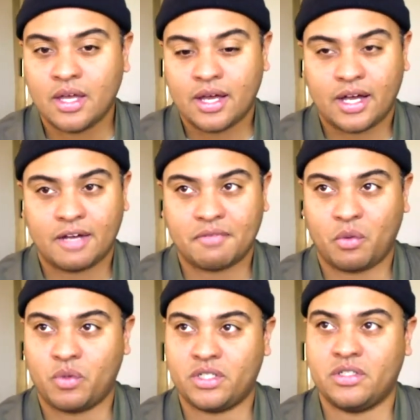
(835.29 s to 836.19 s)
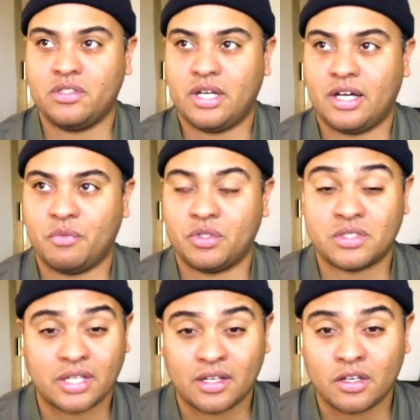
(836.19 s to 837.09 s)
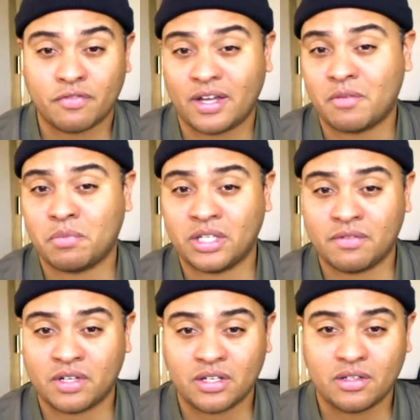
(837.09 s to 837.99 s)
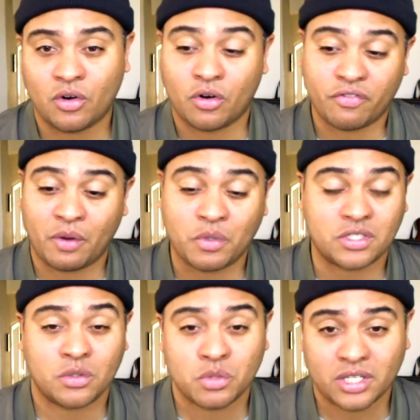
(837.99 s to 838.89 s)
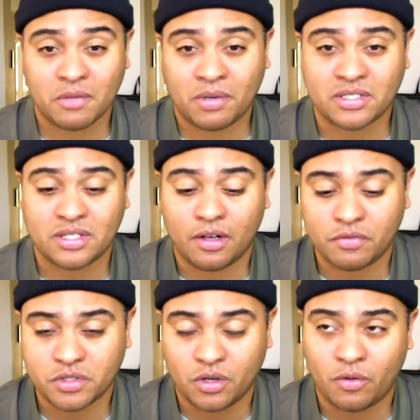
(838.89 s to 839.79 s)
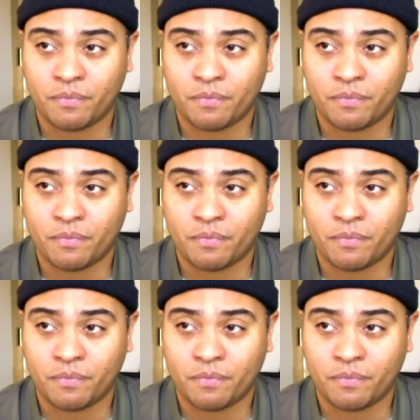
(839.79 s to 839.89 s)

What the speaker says: I wouldn't tell you if I didn't believe in it or if I wasn't using it myself. So